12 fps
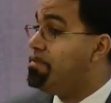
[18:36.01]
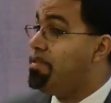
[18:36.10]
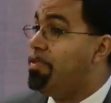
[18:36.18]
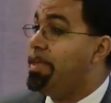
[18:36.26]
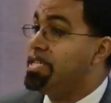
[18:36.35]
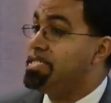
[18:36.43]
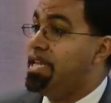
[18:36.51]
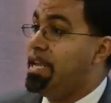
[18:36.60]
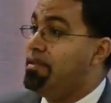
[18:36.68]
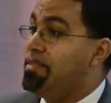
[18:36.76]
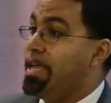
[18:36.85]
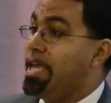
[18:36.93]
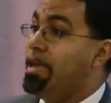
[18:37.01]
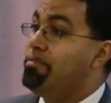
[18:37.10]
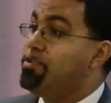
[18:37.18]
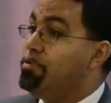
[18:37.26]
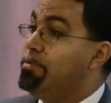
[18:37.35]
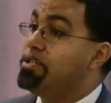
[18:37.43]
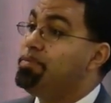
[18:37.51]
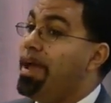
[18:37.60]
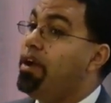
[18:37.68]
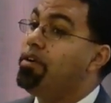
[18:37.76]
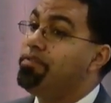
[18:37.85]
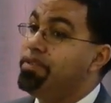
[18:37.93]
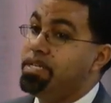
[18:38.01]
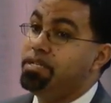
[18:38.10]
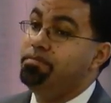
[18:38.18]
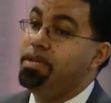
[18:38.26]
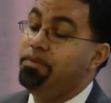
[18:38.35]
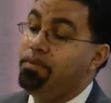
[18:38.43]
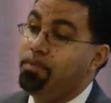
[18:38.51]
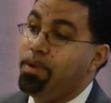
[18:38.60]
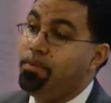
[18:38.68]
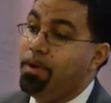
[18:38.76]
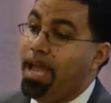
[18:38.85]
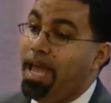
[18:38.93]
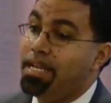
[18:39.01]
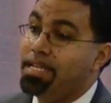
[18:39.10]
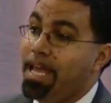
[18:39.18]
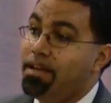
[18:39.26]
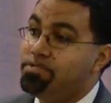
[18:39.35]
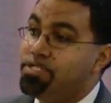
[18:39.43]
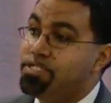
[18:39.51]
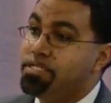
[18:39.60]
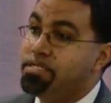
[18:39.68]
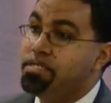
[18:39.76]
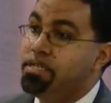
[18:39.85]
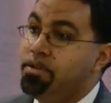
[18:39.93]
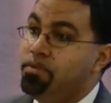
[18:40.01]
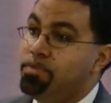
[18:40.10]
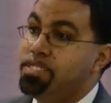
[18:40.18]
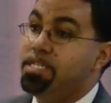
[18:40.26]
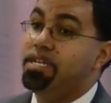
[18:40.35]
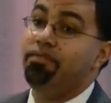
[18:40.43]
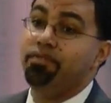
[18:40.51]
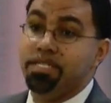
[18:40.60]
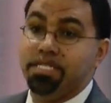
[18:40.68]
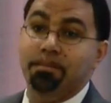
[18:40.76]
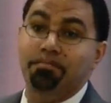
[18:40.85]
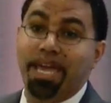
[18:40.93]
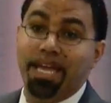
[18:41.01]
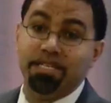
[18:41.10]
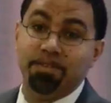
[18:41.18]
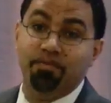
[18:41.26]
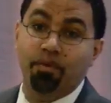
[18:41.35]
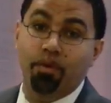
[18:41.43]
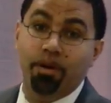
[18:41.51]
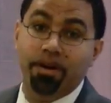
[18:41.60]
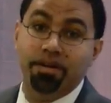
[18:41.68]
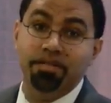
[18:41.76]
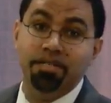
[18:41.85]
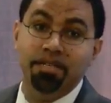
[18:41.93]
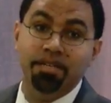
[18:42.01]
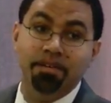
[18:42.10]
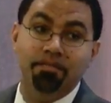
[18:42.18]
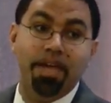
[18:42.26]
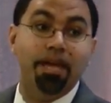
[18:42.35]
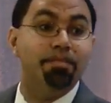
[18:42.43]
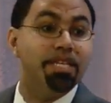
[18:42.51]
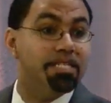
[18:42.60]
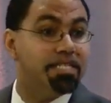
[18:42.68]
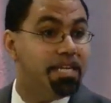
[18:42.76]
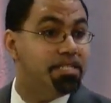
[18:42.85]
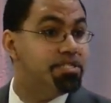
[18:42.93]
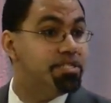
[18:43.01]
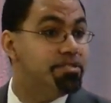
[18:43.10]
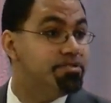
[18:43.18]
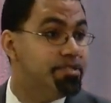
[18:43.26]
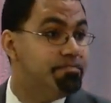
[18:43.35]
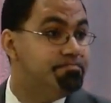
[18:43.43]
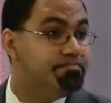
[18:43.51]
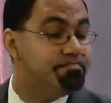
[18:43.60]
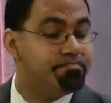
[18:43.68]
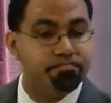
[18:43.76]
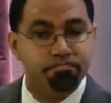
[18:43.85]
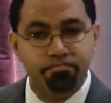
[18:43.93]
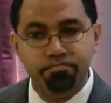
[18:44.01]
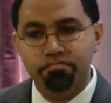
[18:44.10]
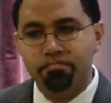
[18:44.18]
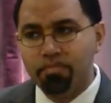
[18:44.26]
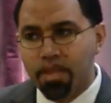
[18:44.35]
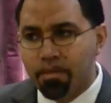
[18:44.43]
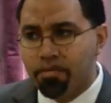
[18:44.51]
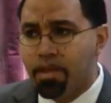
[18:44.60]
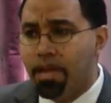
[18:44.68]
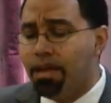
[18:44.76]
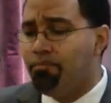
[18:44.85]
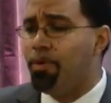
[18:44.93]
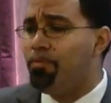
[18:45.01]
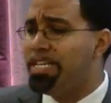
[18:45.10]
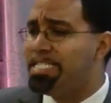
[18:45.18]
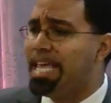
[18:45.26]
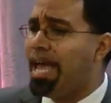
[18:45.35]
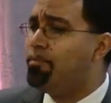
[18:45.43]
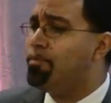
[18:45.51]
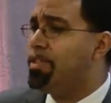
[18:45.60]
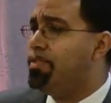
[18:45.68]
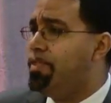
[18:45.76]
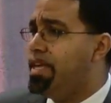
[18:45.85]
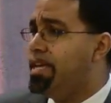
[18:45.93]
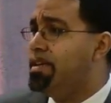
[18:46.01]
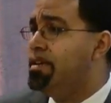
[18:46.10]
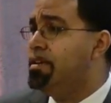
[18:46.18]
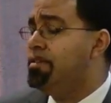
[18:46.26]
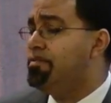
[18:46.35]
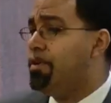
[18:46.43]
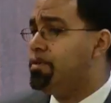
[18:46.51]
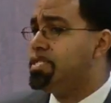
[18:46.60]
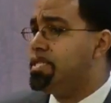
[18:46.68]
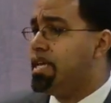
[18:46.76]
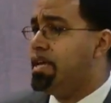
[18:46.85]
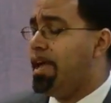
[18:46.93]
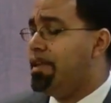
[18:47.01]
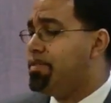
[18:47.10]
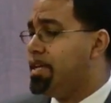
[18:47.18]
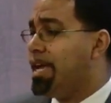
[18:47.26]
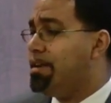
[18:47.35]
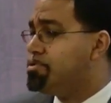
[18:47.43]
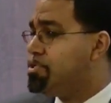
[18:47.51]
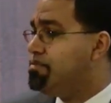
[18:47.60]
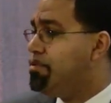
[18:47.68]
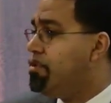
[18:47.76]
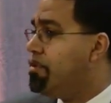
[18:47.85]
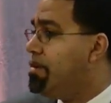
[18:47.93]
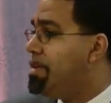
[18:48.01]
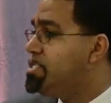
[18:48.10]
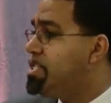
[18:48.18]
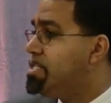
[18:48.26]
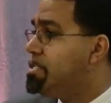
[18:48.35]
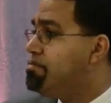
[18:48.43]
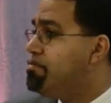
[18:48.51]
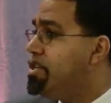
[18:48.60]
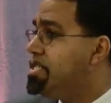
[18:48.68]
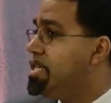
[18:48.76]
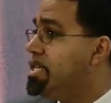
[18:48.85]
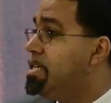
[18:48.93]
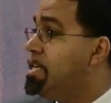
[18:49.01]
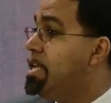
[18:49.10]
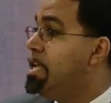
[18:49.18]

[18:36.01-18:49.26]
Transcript: of the things that came through most powerfully to me when we were at Goucher was the difference it makes for families and children. And when we sat with the folks at the Goucher program at Jessup Prison,